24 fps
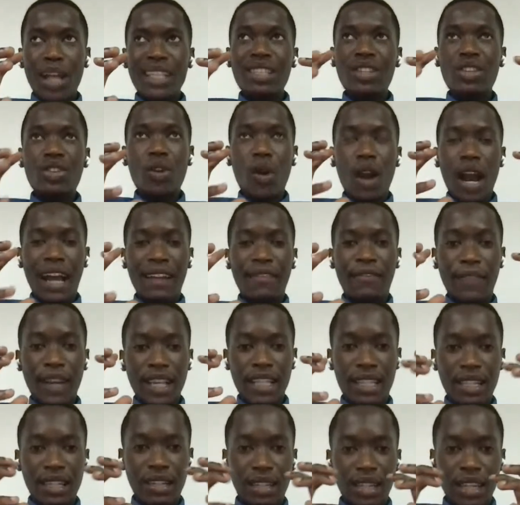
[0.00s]
What's your
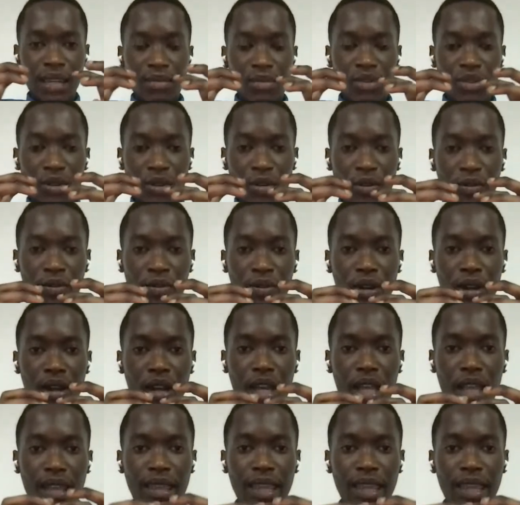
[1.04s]
advice in terms of